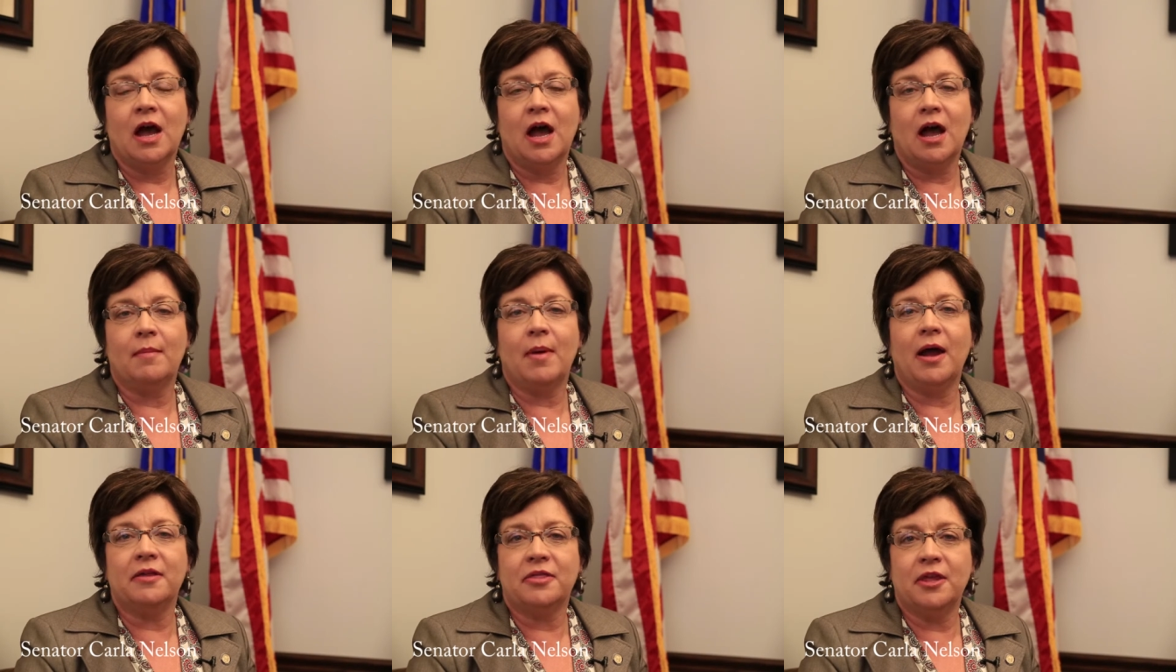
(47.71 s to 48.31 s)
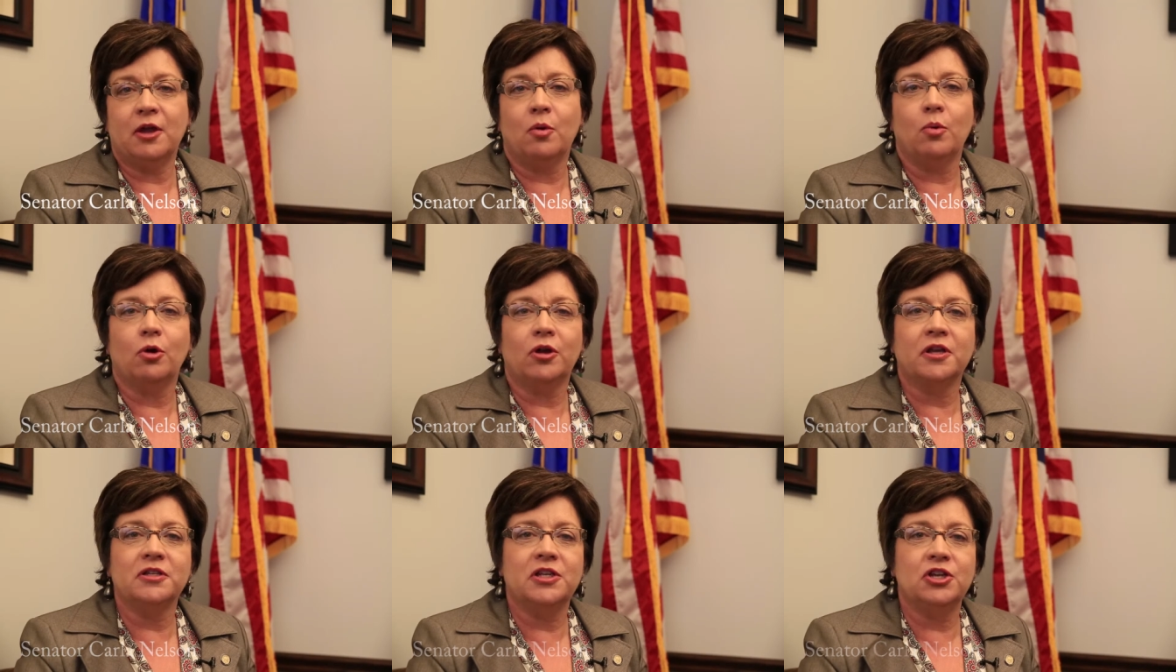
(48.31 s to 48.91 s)
Um, I think
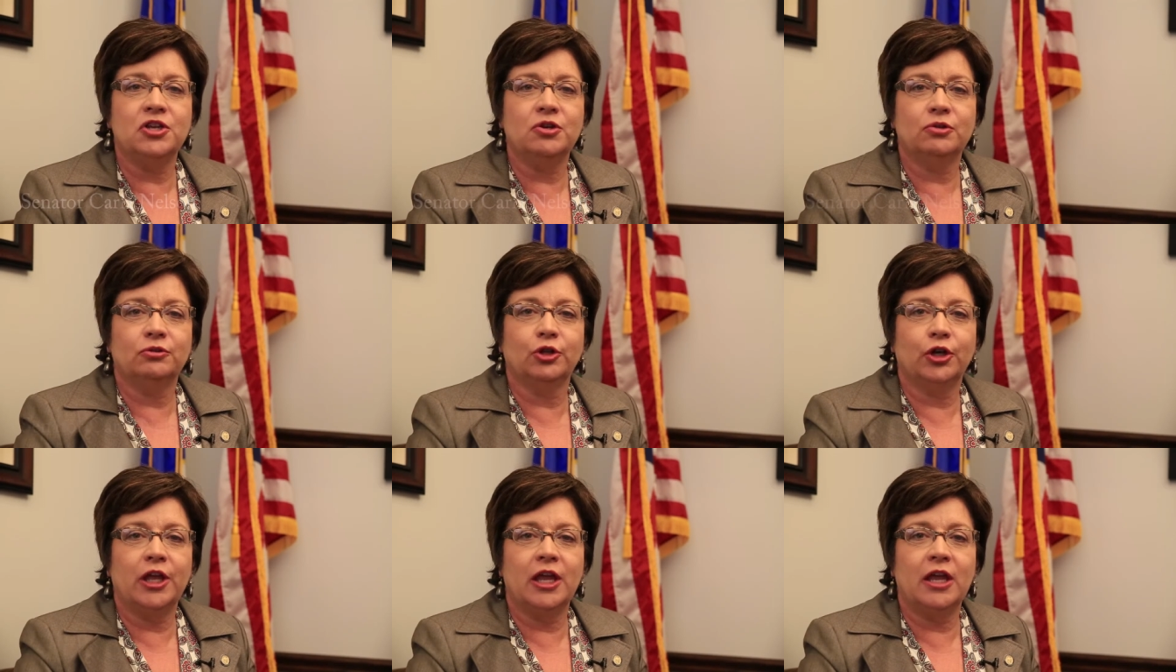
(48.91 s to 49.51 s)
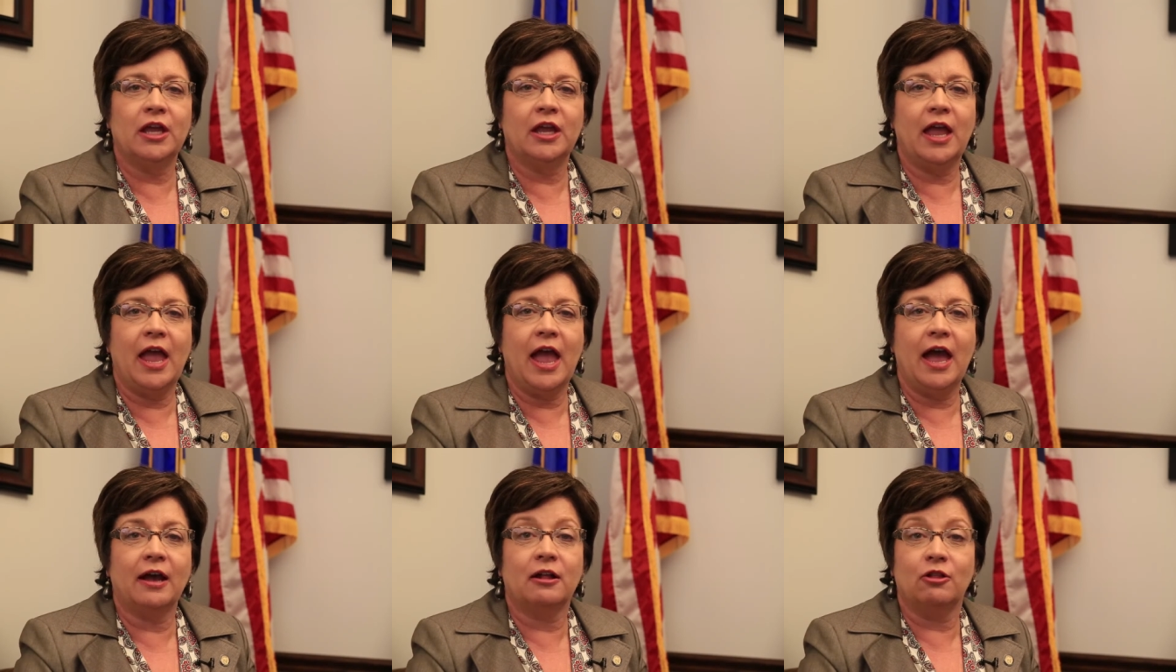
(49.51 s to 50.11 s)
we'll continue looking
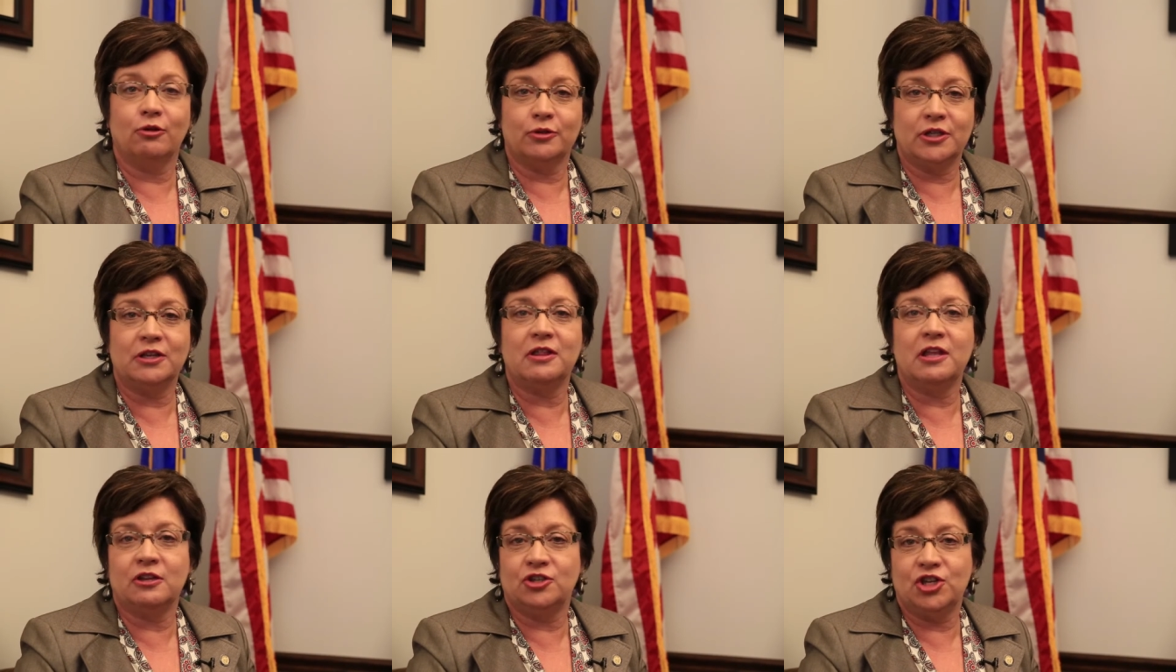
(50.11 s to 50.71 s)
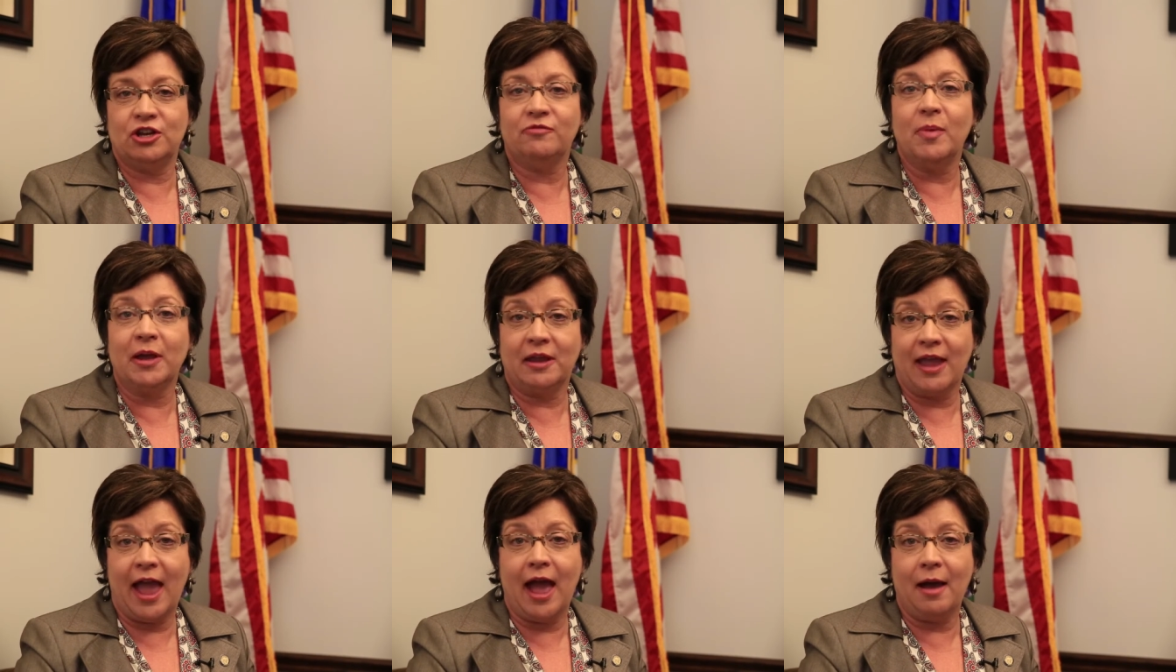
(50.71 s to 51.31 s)
at closing the
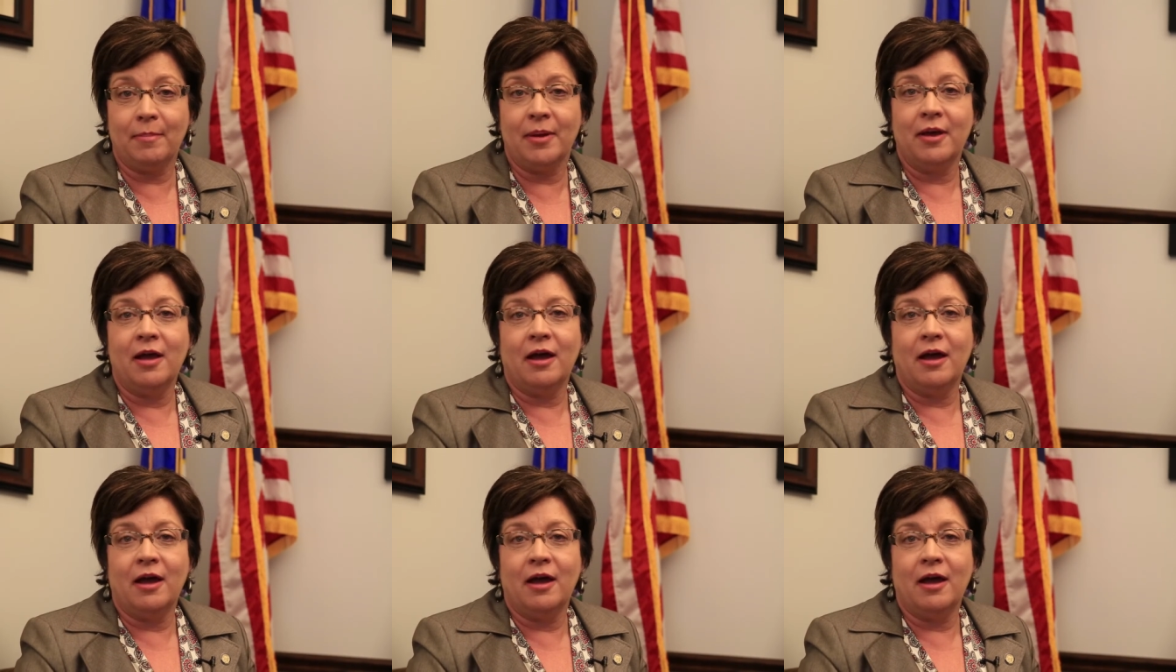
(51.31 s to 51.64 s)
achievement gap.